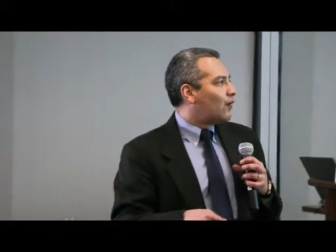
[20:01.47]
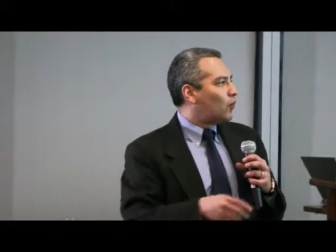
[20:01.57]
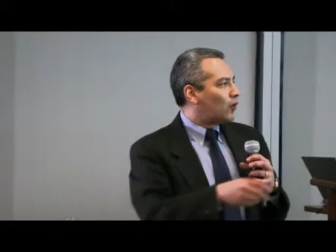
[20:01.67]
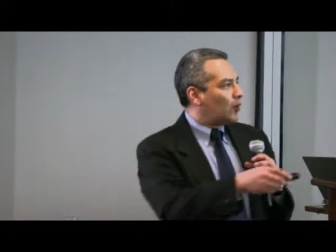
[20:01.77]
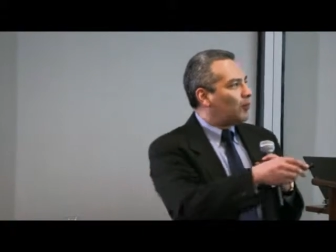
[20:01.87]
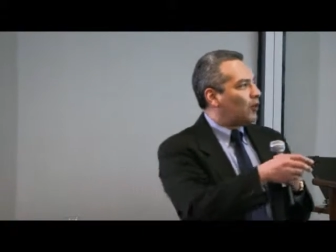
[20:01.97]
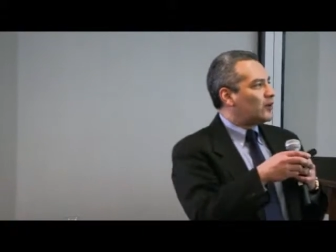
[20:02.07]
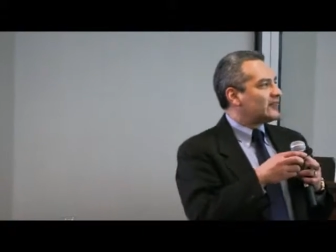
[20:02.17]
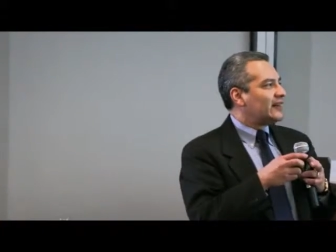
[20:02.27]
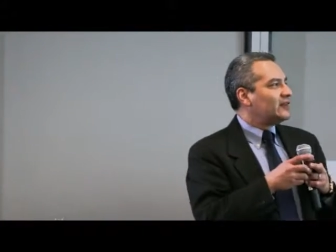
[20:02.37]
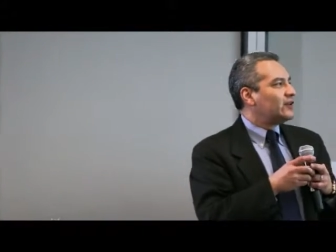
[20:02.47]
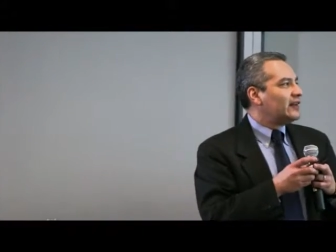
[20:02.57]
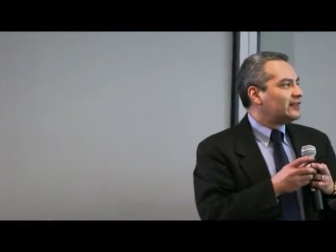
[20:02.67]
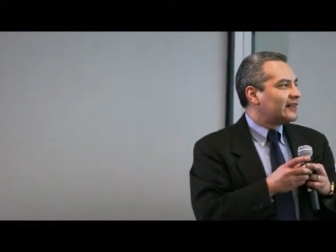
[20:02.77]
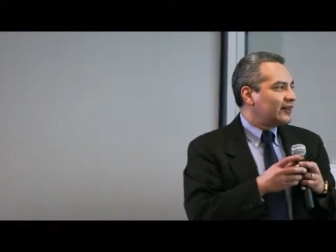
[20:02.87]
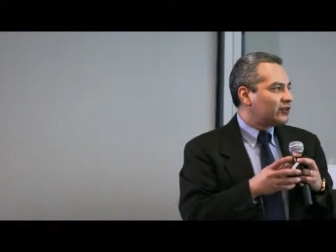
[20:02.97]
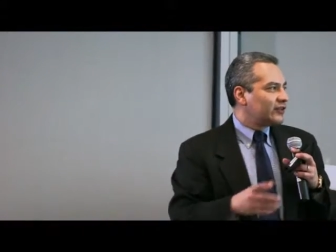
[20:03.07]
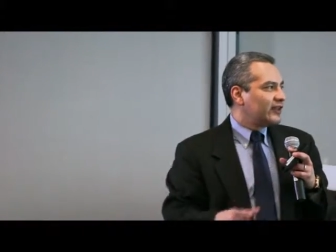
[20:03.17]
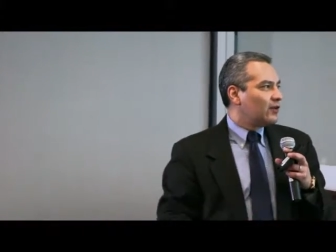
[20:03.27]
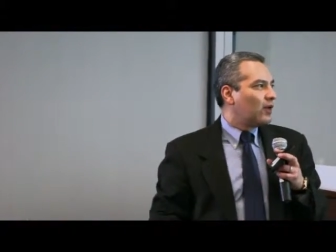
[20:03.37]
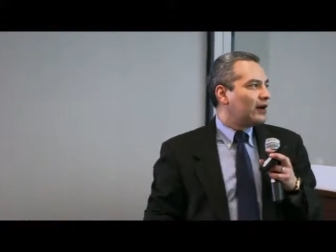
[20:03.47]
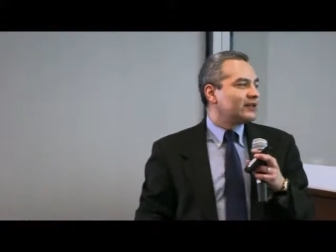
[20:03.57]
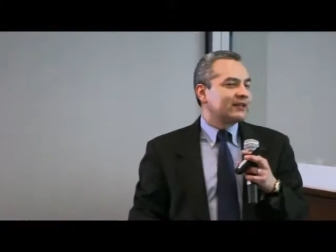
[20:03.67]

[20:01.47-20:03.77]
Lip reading: Whirlpool is an interesting one.